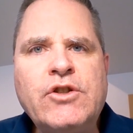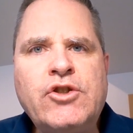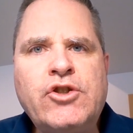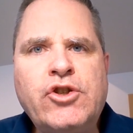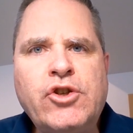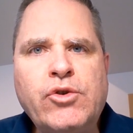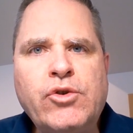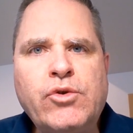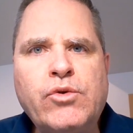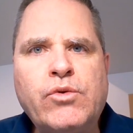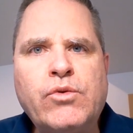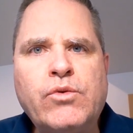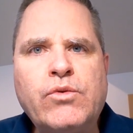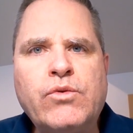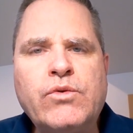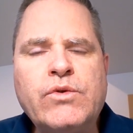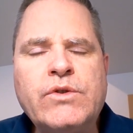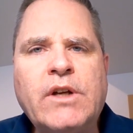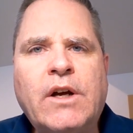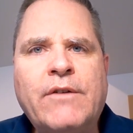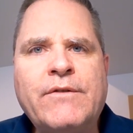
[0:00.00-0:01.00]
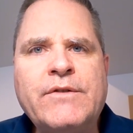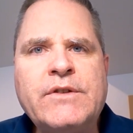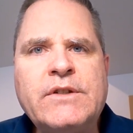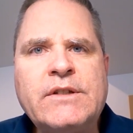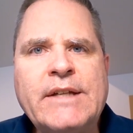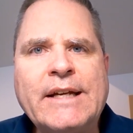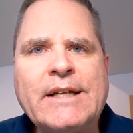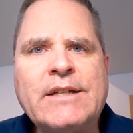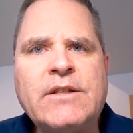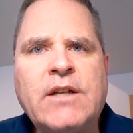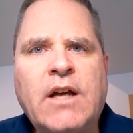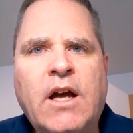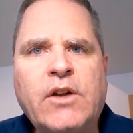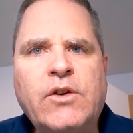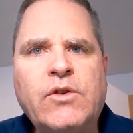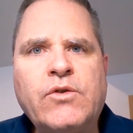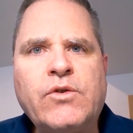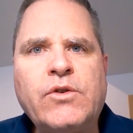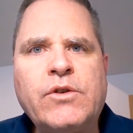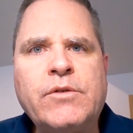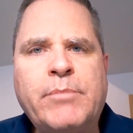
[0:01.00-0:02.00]
Jews of
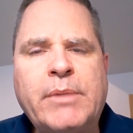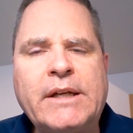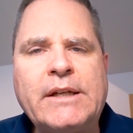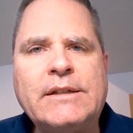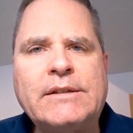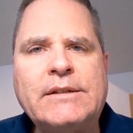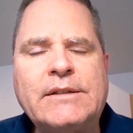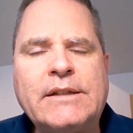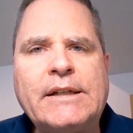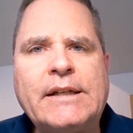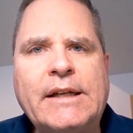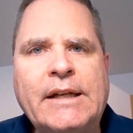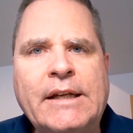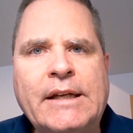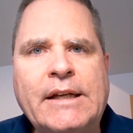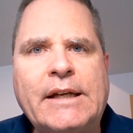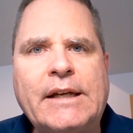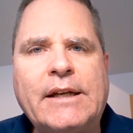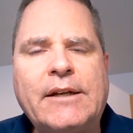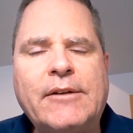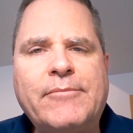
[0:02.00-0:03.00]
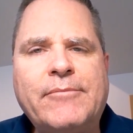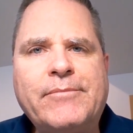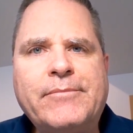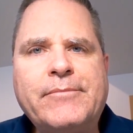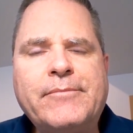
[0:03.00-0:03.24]
600 BCE.